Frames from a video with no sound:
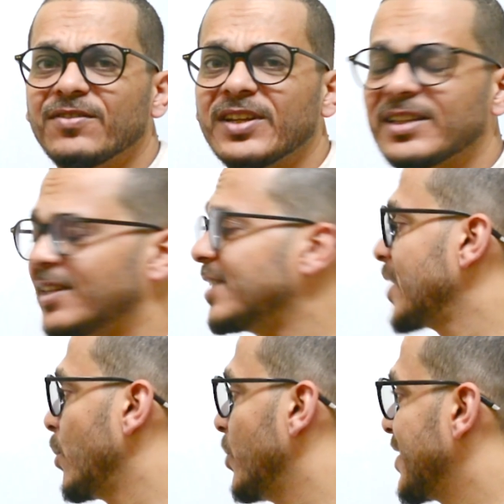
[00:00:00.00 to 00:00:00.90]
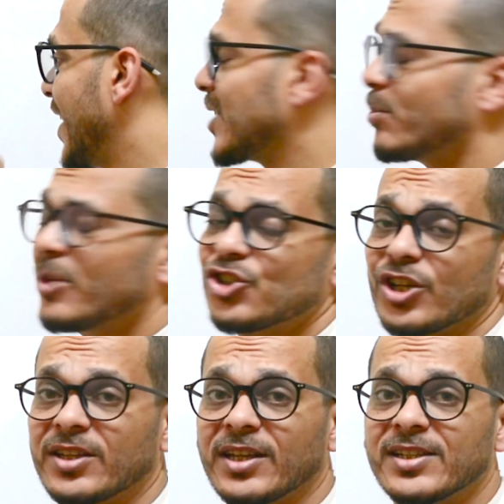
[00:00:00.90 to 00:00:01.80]
every 10 samples as
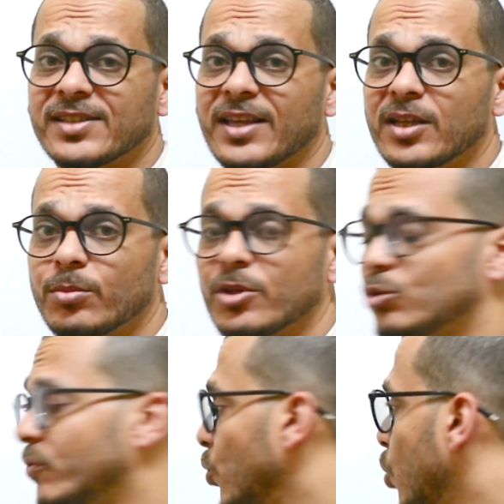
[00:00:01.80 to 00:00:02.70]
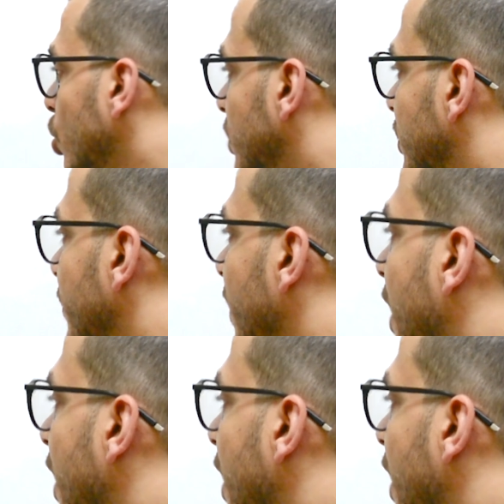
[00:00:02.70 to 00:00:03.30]
mentioned in standard method for water.